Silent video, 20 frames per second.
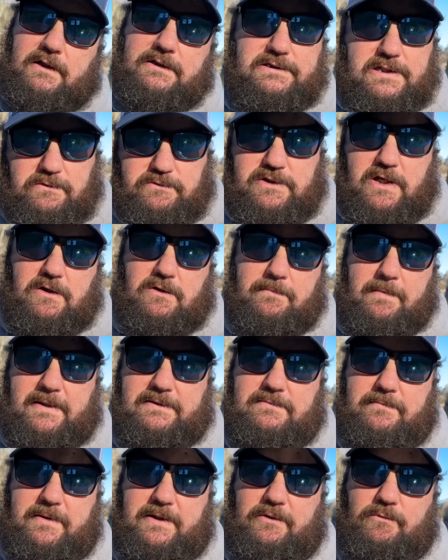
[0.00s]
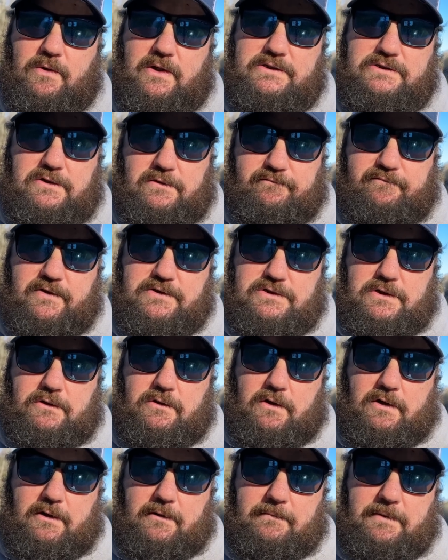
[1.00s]
Let's go talk about the many ways you can fish a
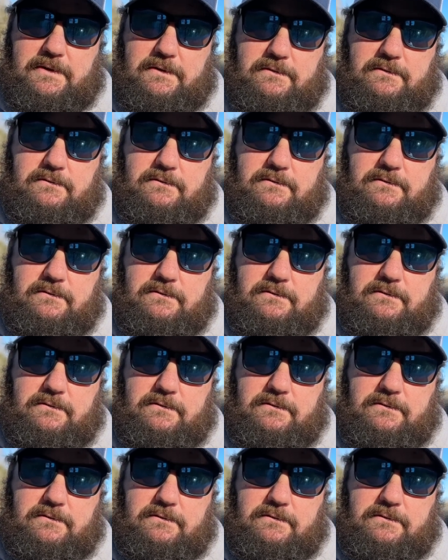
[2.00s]
grub.